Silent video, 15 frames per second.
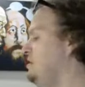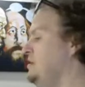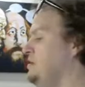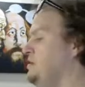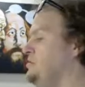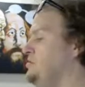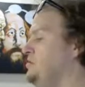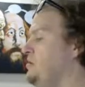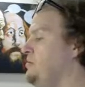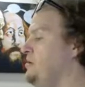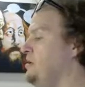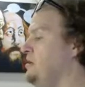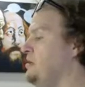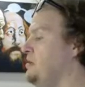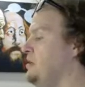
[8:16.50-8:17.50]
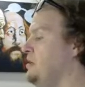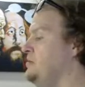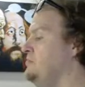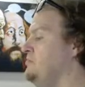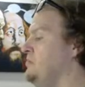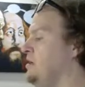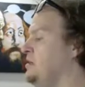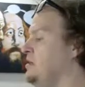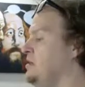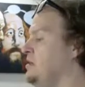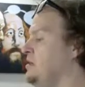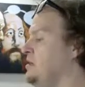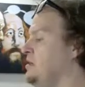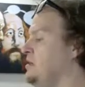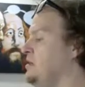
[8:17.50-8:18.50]
contributing, and
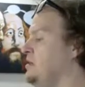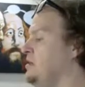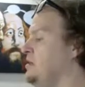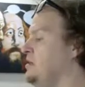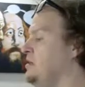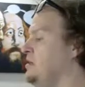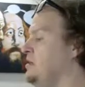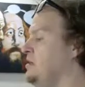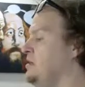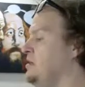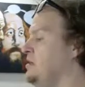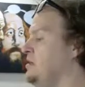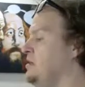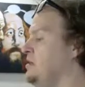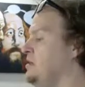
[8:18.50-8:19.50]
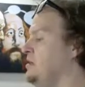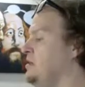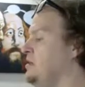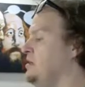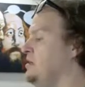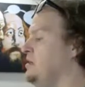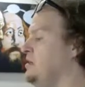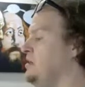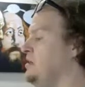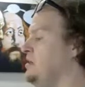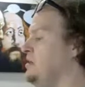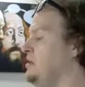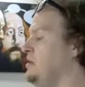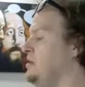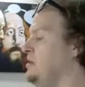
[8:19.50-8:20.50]
we're just having to
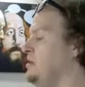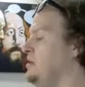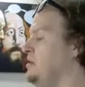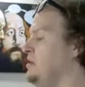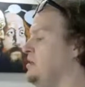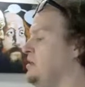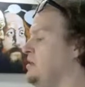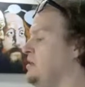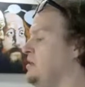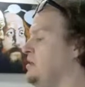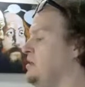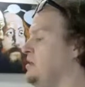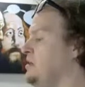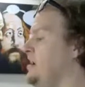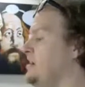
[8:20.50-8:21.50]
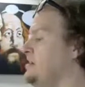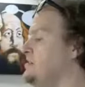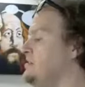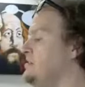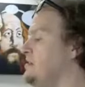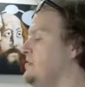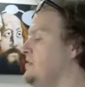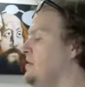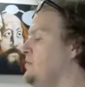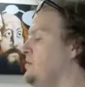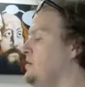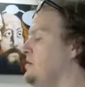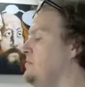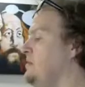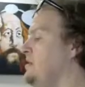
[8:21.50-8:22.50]
figure out after the fact of how we
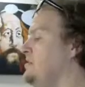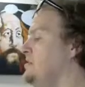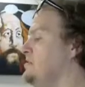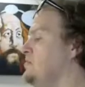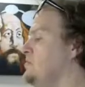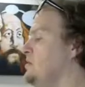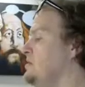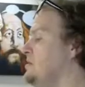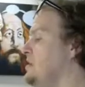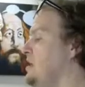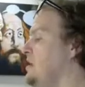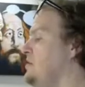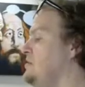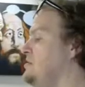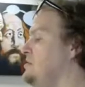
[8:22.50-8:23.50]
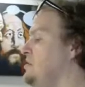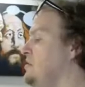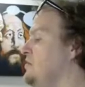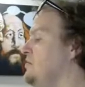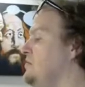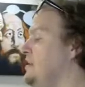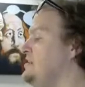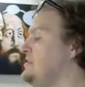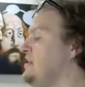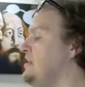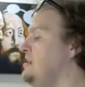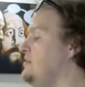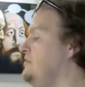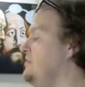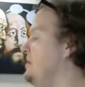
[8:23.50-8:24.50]
can make this work together. So that's
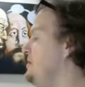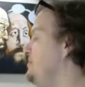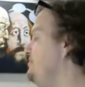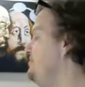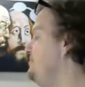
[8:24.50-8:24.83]
kind of fun.